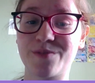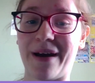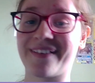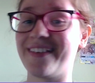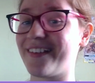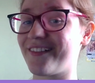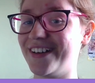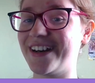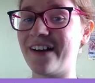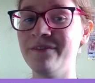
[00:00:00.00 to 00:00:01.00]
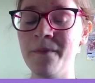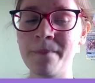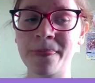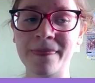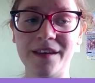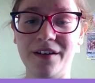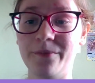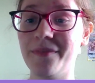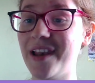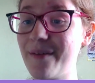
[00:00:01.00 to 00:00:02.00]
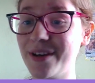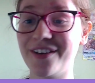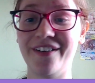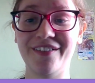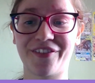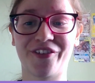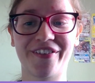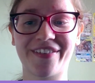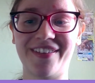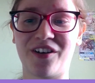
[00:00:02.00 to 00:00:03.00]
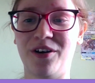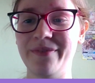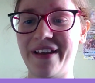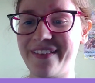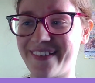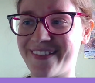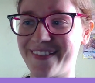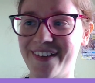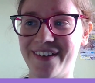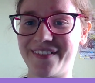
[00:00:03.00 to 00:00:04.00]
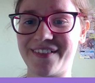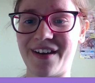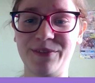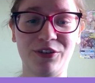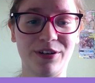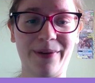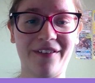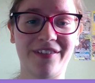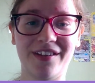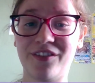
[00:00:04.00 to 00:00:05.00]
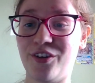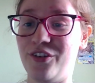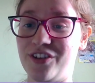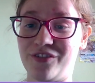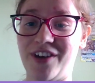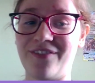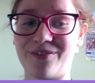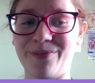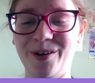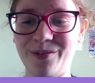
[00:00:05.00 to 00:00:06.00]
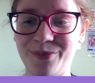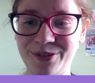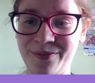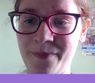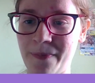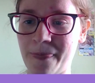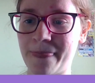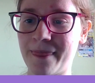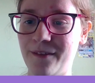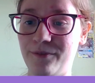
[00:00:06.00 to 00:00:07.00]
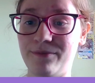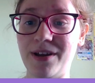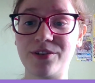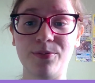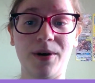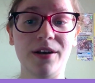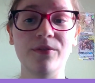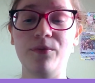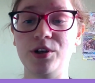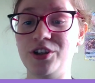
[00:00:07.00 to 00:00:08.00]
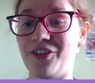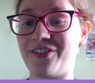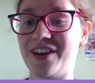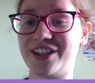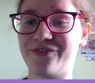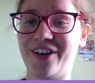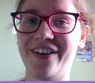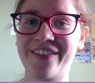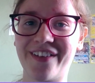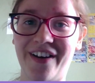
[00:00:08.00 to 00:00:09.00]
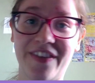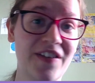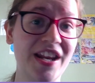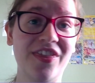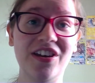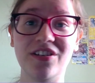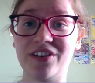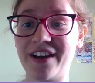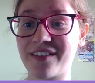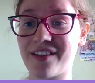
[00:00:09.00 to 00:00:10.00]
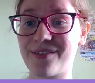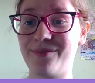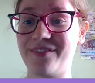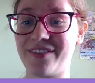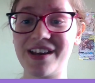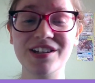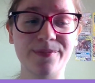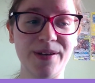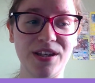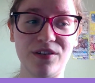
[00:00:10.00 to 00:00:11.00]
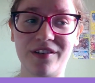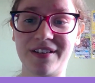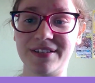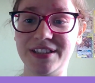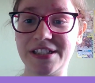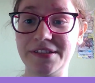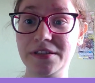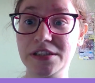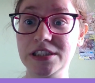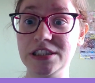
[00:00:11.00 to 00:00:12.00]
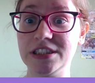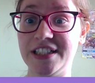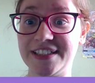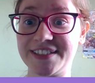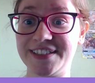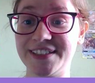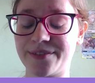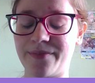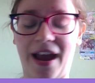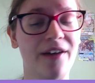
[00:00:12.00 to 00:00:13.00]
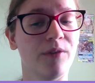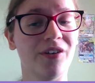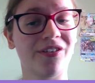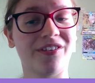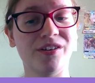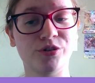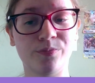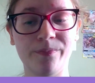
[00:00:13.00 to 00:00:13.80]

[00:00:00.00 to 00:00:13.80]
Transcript: back to this screen now. You know, let me know your thoughts in the comments. Tell me all about it. Who's your favourite Pokemon? Which one would you stitch first? Are there any that you'd like to stitch, but you look at it and you go, oh, that looks hard, and won't stitch?